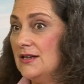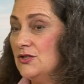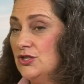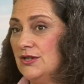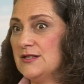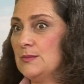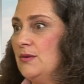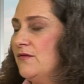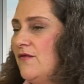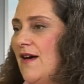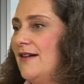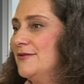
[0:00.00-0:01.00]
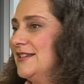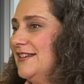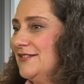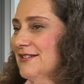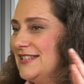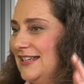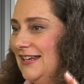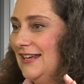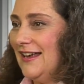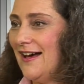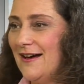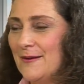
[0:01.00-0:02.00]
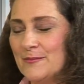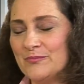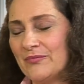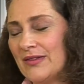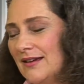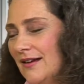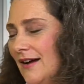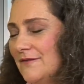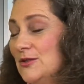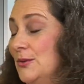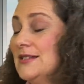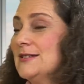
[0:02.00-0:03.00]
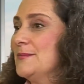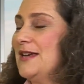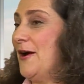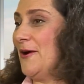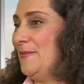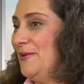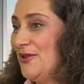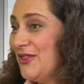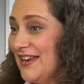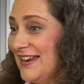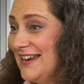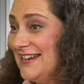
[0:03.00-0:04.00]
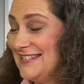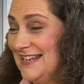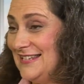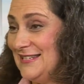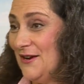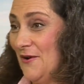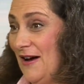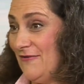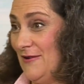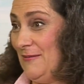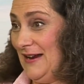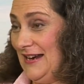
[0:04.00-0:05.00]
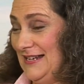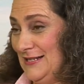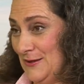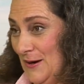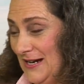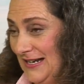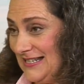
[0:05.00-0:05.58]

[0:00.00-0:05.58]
has just been found guilty of doing some terrible things, and so everybody is trying to